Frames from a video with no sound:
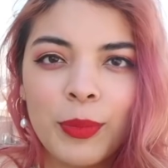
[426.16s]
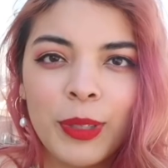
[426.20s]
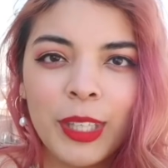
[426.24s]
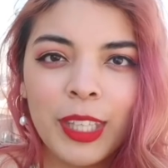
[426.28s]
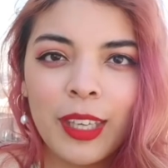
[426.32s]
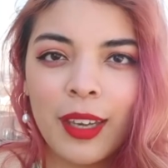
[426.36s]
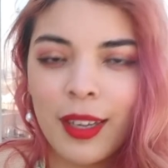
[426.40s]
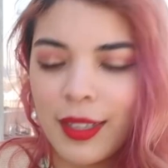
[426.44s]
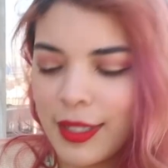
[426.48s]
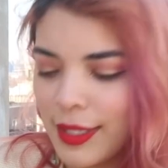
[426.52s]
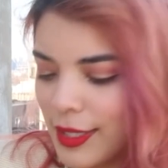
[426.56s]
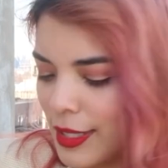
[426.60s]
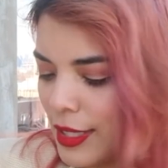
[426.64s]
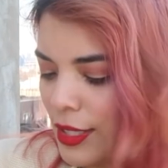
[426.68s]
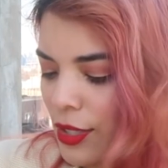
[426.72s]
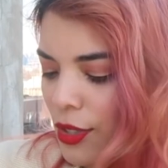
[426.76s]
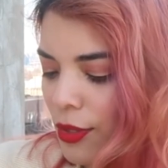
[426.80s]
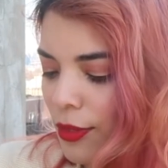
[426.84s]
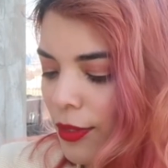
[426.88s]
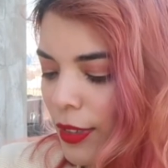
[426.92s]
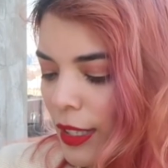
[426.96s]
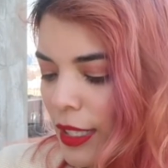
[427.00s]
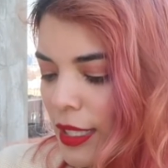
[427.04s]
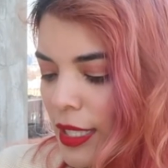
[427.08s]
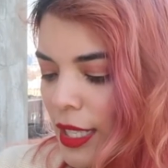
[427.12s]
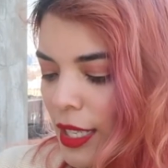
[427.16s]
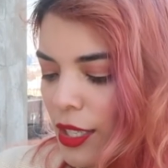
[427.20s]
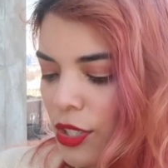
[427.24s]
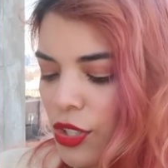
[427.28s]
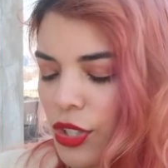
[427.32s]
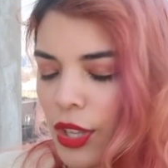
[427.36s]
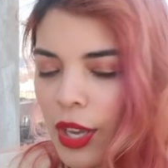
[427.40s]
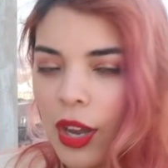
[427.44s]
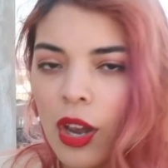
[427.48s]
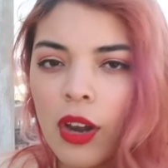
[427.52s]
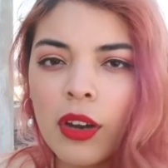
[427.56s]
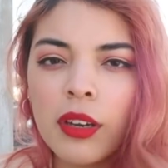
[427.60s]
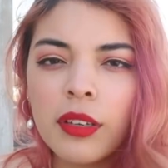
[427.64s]
because these are vintage,
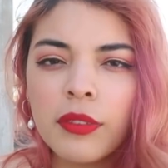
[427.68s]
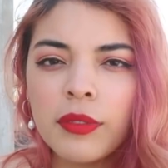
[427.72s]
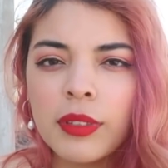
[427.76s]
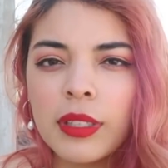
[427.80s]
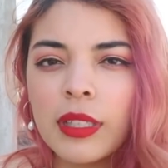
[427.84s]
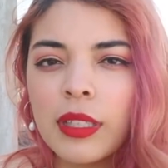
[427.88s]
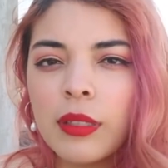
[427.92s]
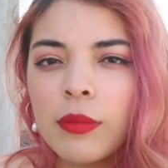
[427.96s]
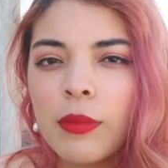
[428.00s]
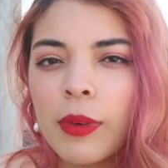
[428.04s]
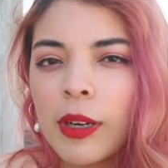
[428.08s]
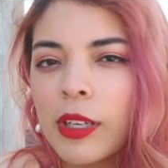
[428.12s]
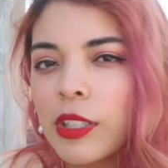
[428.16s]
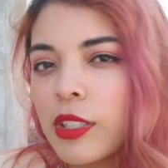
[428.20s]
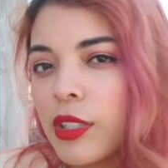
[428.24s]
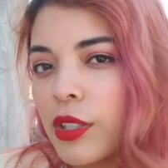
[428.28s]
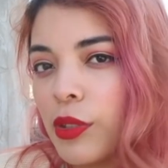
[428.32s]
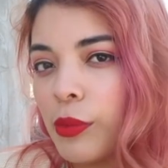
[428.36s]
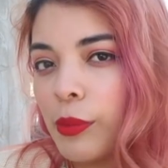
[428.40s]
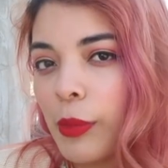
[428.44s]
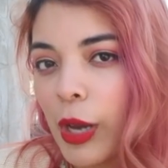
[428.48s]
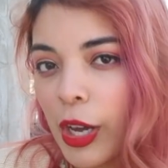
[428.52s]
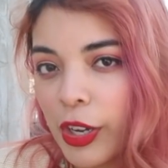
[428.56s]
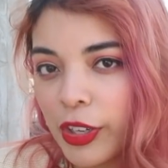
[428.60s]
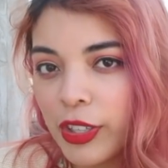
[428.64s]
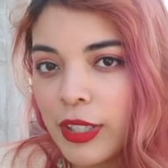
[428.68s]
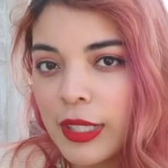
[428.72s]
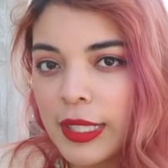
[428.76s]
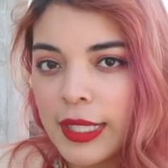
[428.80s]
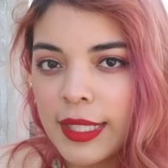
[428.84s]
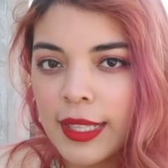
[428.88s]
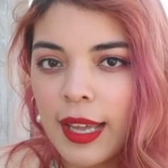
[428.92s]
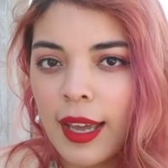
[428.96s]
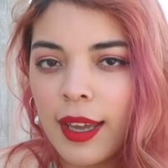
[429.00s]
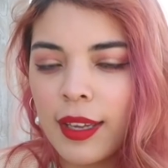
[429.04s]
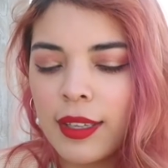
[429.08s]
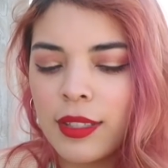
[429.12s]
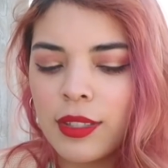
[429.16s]
they aren't really marked to a modern
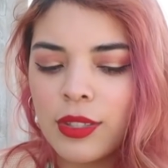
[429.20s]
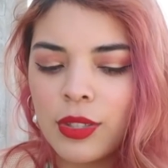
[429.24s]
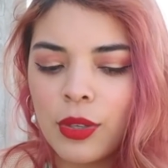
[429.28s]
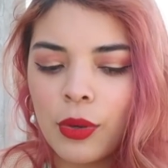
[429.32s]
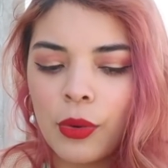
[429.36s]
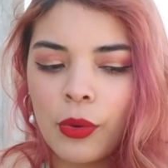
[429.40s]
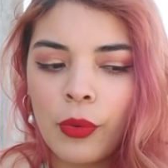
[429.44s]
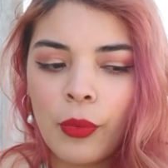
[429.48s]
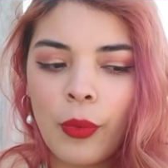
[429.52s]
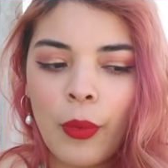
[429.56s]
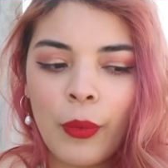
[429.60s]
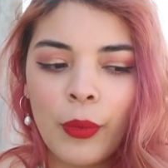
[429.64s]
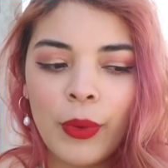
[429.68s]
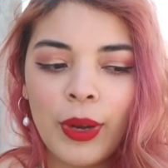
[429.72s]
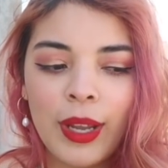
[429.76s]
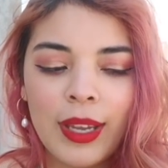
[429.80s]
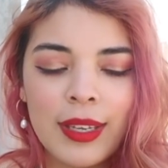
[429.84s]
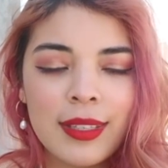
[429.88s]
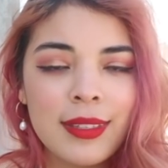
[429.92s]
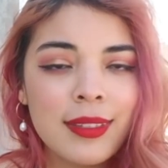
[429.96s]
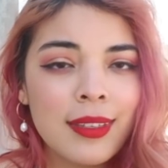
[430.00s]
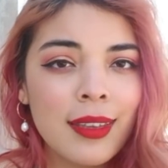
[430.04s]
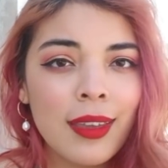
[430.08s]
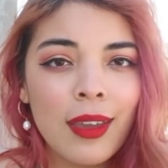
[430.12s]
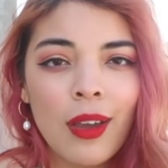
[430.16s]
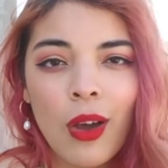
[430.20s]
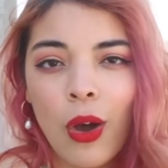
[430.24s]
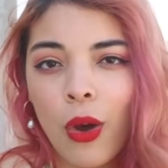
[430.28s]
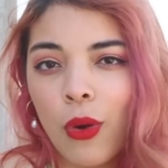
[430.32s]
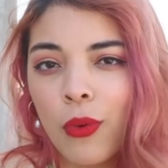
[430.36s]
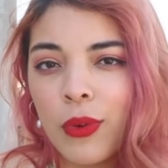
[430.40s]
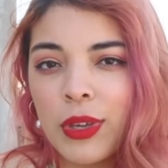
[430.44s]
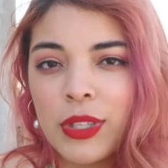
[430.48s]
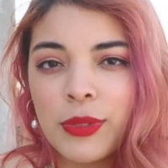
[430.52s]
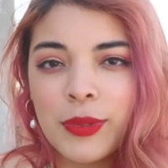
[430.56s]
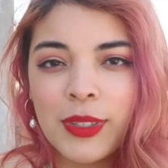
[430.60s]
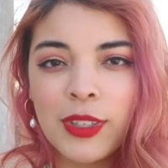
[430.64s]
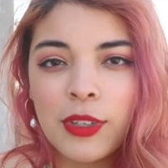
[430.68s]
size. So what I say
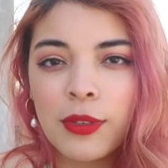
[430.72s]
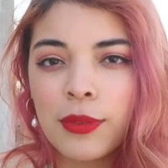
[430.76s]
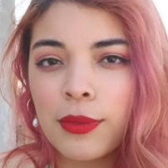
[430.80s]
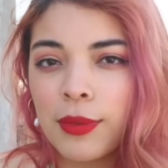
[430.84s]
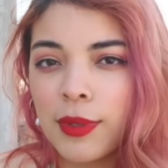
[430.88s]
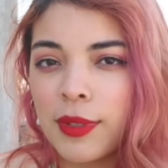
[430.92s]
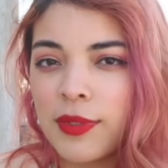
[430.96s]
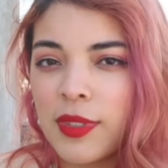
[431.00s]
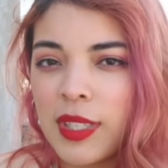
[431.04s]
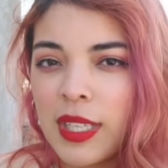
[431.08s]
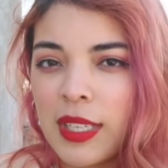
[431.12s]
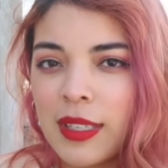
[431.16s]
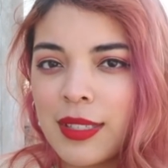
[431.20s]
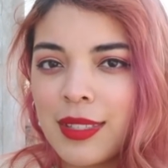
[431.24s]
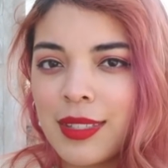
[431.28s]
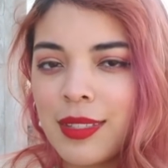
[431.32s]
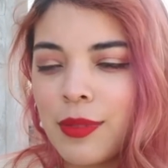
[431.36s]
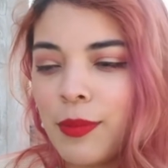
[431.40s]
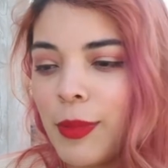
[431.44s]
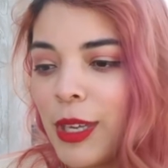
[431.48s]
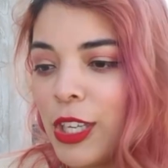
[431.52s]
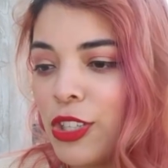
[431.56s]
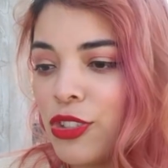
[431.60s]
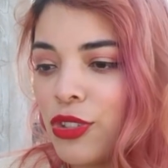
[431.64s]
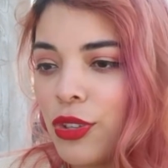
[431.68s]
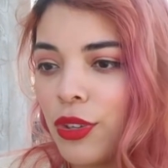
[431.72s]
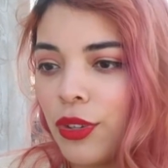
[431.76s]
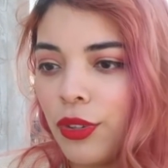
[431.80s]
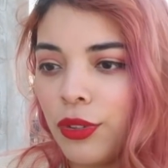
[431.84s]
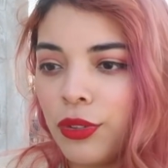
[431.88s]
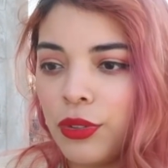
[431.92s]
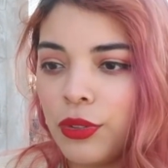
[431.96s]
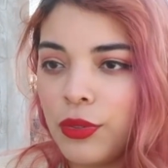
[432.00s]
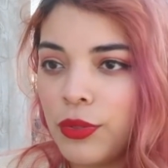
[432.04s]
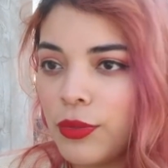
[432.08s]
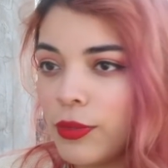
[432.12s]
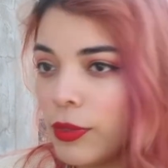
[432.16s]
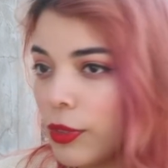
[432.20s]
always when you're thrifting is to make sure
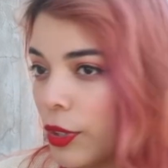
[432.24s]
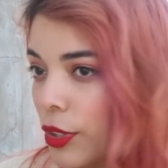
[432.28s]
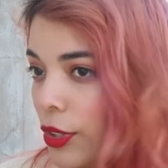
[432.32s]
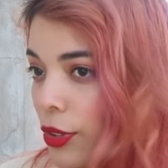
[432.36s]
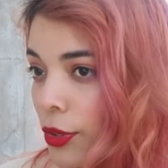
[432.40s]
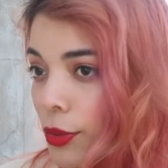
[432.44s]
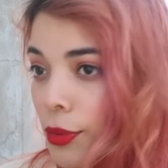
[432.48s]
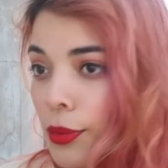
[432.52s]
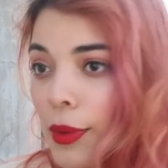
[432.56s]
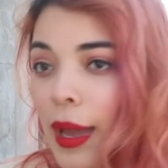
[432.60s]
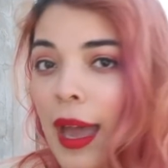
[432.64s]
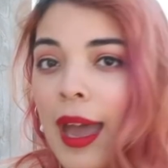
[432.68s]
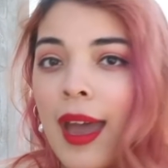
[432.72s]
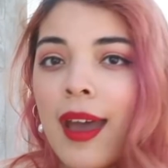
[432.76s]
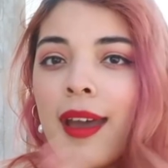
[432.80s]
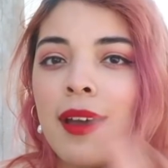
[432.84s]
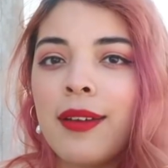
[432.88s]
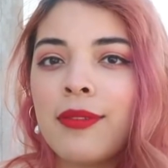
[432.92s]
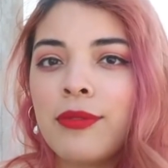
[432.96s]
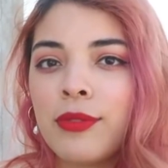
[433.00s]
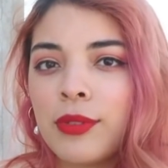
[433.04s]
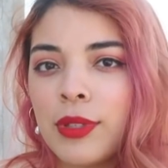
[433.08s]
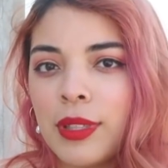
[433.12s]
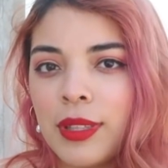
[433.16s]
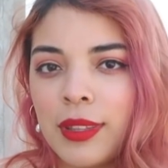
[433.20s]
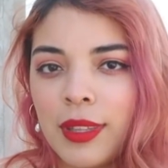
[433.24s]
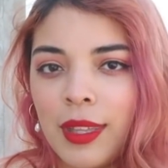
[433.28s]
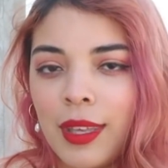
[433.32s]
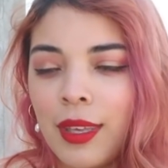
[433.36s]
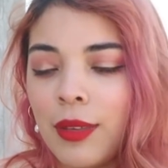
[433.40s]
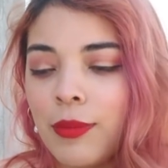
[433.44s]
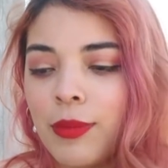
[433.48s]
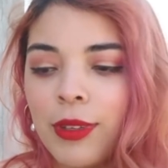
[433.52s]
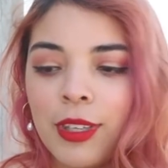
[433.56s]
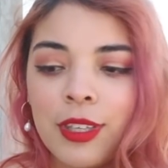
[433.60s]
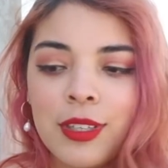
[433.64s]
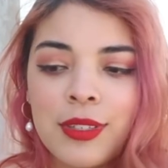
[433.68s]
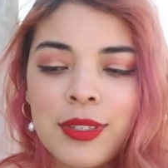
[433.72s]
you look through
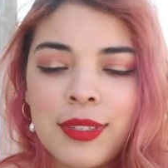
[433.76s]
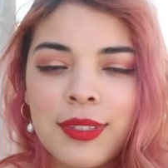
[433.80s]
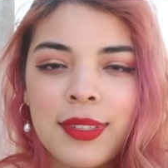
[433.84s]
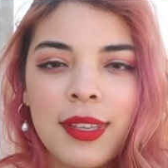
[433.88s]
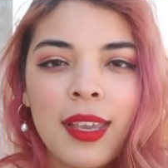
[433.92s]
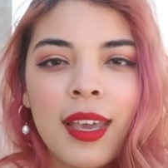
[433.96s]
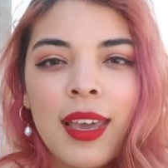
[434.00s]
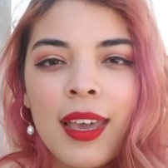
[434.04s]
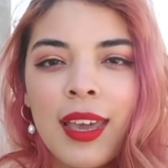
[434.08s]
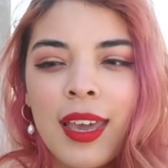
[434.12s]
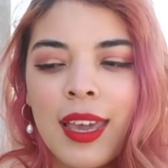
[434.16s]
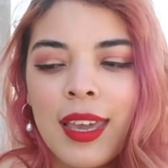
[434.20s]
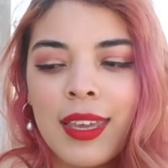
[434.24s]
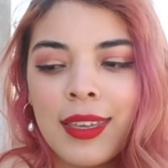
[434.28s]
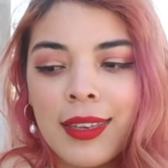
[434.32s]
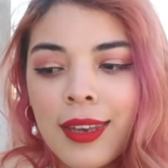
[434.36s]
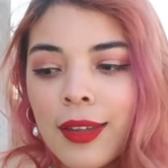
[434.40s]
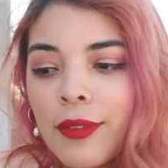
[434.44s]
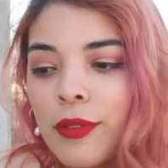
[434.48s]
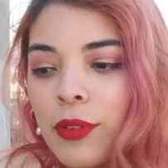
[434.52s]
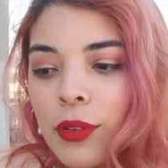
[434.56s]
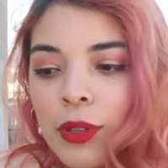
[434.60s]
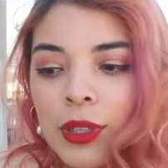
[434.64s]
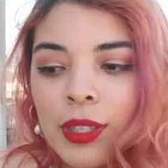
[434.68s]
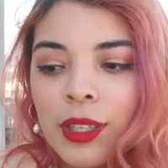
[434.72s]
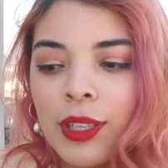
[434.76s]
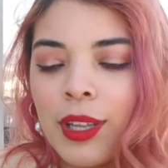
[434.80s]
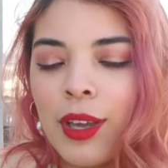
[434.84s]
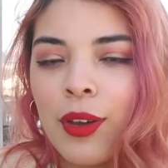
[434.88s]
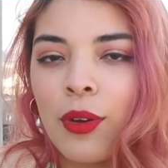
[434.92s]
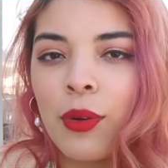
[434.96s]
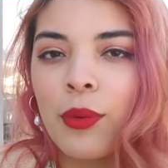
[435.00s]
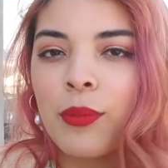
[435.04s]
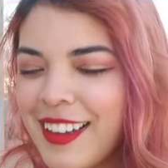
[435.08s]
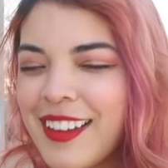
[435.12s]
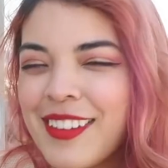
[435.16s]
everything, because you never really know.